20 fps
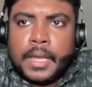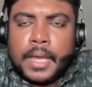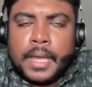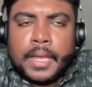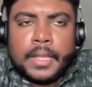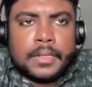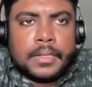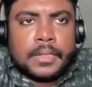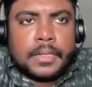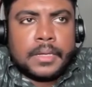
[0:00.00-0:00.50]

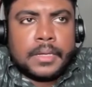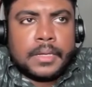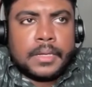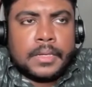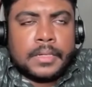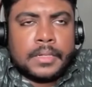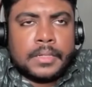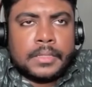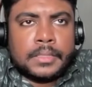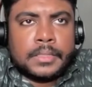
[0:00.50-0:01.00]
And
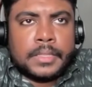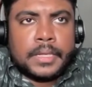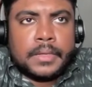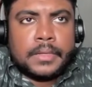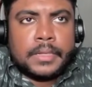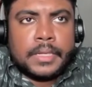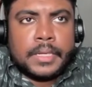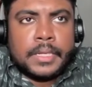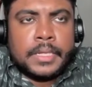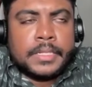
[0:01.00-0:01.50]

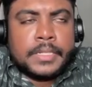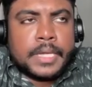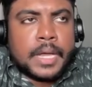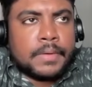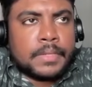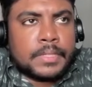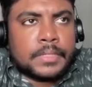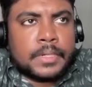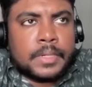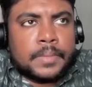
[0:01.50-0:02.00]
in
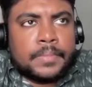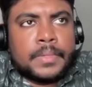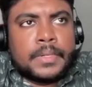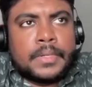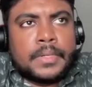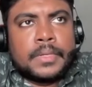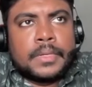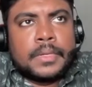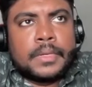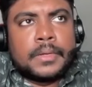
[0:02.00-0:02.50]
JavaScript,